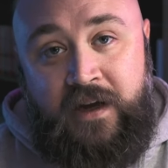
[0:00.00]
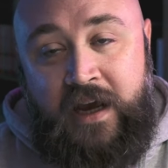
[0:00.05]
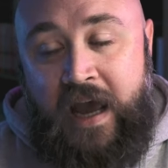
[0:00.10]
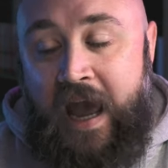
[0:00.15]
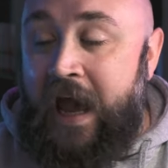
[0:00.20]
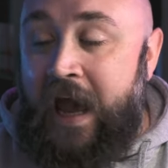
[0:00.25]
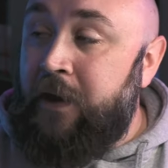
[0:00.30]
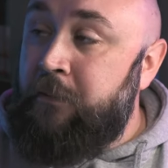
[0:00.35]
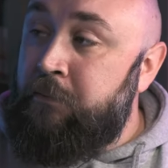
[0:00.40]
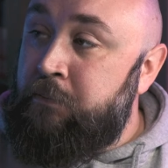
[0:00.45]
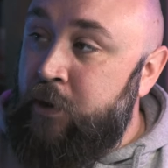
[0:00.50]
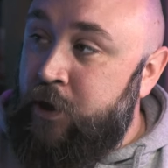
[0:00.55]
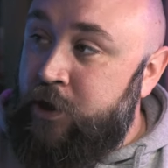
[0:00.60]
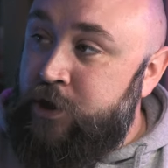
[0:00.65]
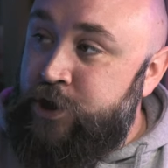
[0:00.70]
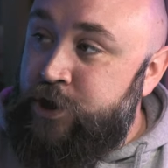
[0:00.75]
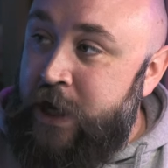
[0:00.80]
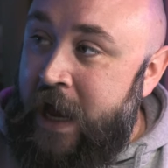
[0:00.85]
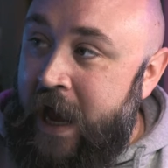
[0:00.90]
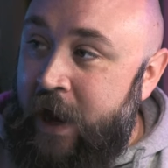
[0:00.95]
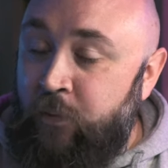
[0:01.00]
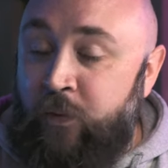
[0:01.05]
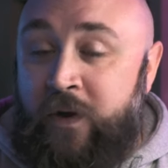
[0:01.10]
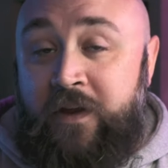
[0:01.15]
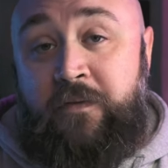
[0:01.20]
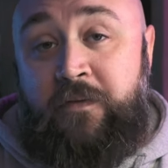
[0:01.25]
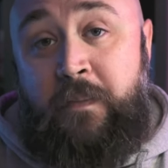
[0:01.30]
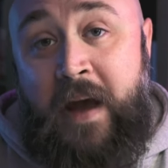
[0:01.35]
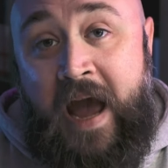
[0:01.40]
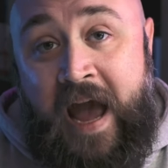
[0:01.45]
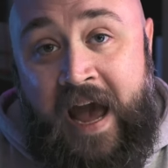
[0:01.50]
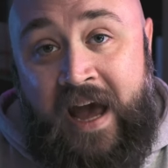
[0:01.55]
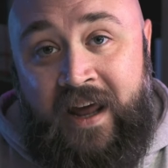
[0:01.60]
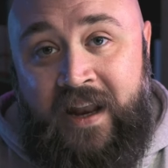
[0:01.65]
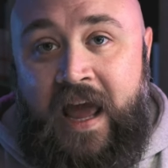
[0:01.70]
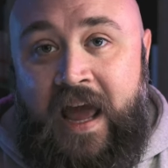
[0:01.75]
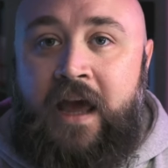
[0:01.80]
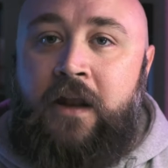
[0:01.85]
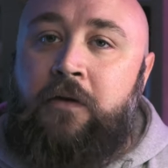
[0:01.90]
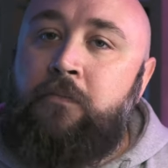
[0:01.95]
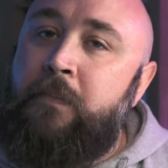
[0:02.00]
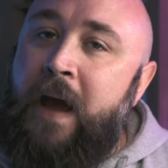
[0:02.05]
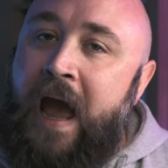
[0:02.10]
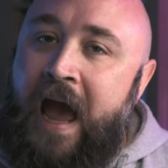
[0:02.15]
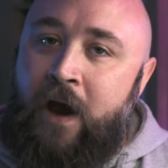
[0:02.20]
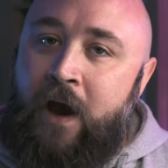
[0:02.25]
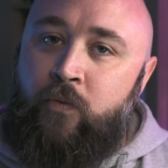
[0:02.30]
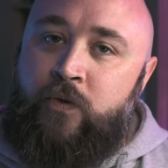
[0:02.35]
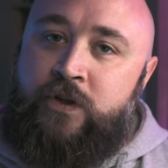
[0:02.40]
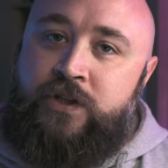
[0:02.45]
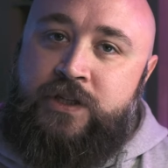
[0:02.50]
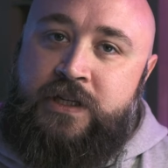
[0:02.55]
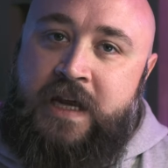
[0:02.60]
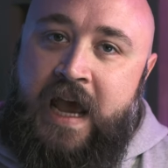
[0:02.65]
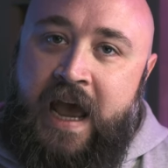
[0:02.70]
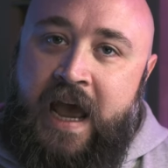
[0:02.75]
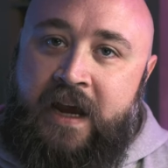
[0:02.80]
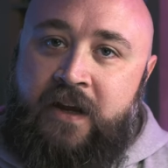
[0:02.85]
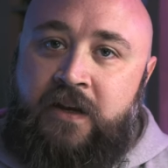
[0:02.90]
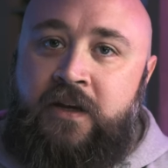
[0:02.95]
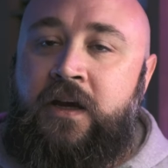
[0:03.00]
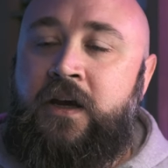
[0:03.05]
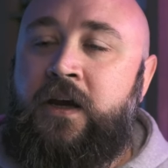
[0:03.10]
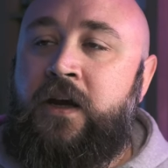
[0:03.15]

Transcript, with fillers: at Book Chat with Pat, and Pat was tagged